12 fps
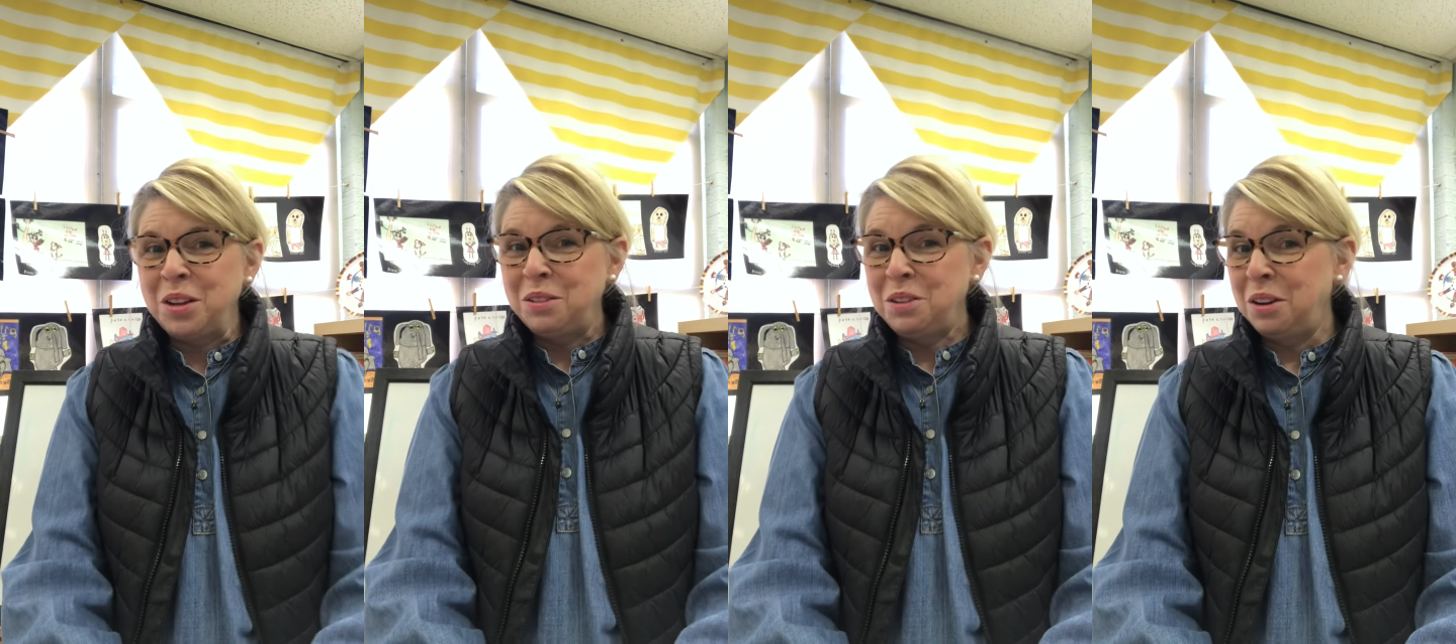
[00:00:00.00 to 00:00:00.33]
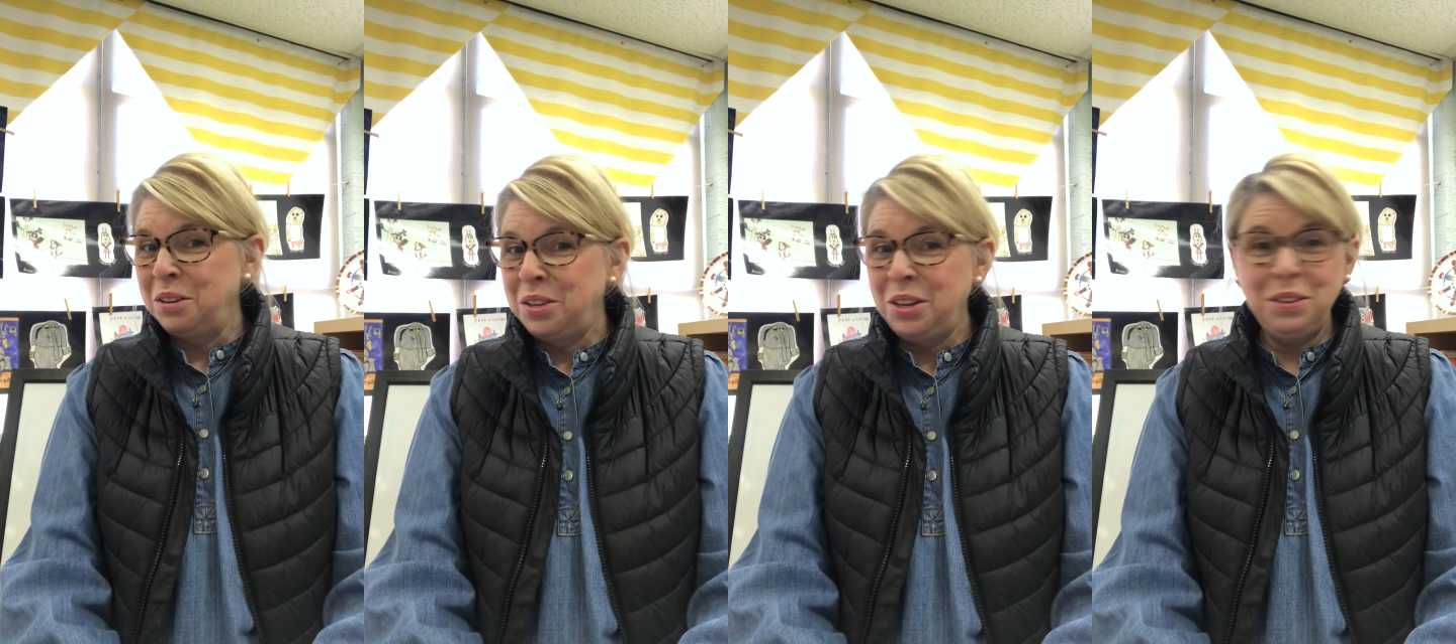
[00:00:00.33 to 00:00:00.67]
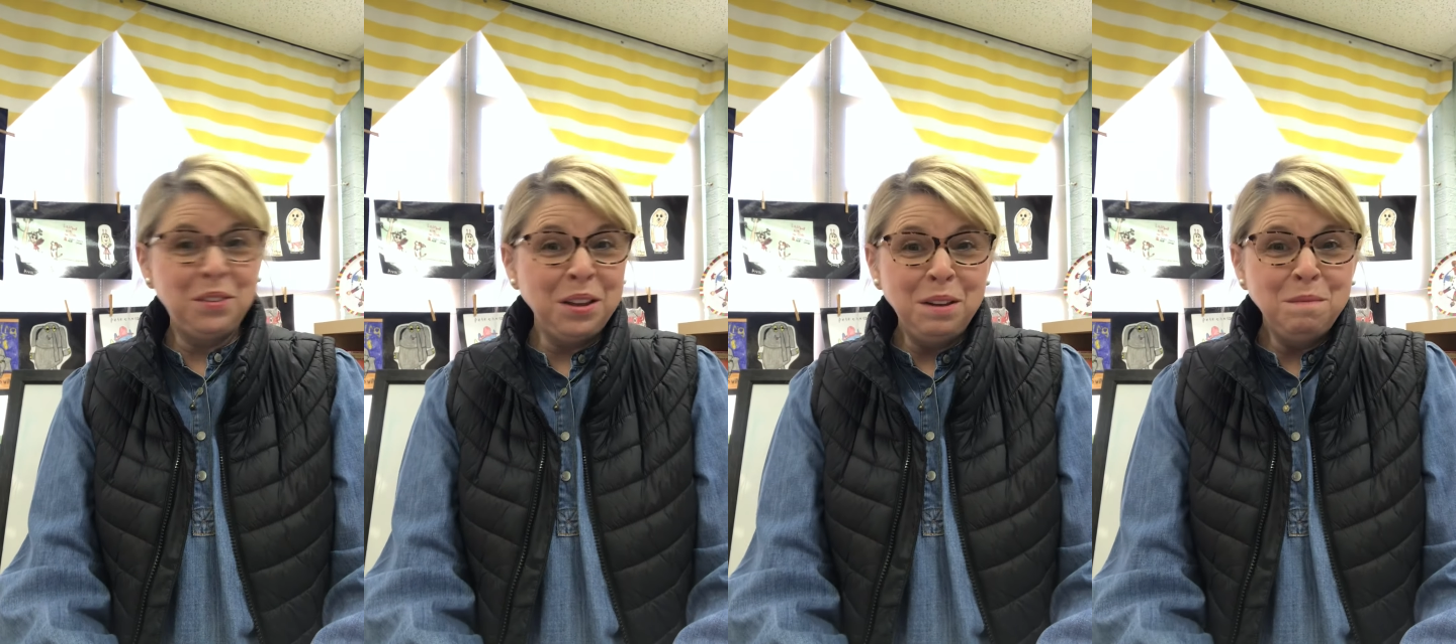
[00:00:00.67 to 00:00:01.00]
Talk to you
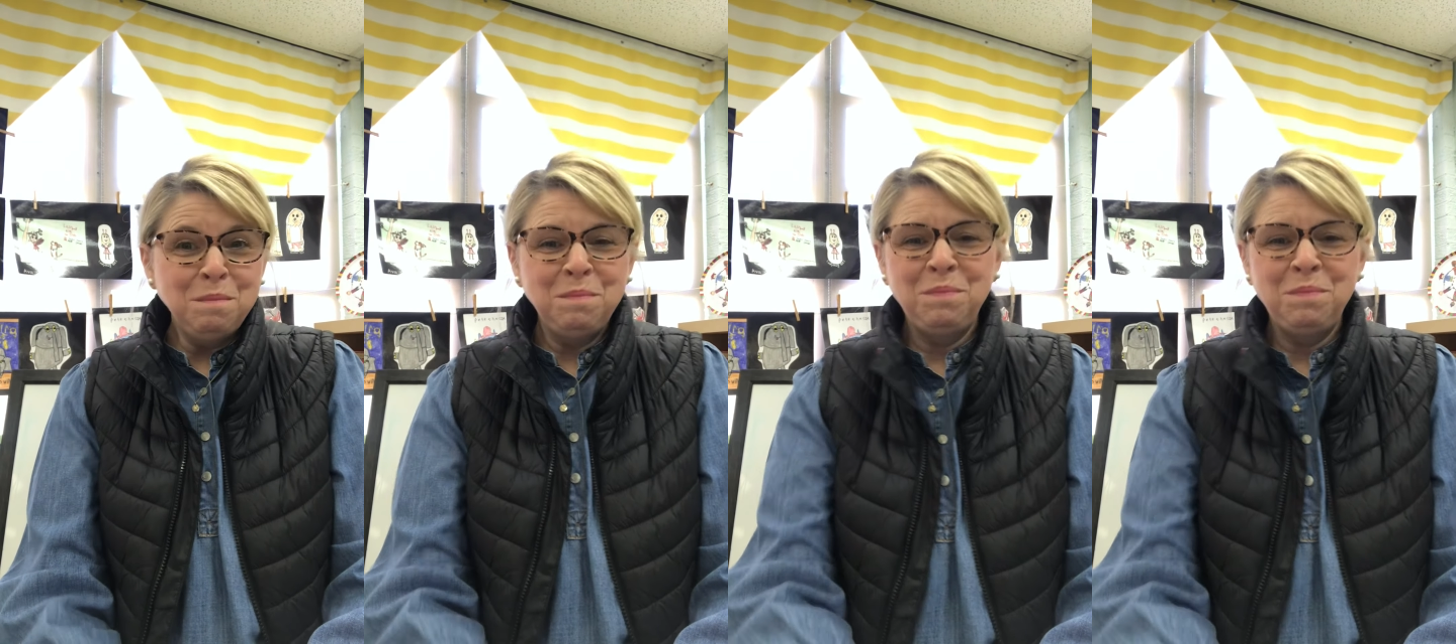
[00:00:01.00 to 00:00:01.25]
soon.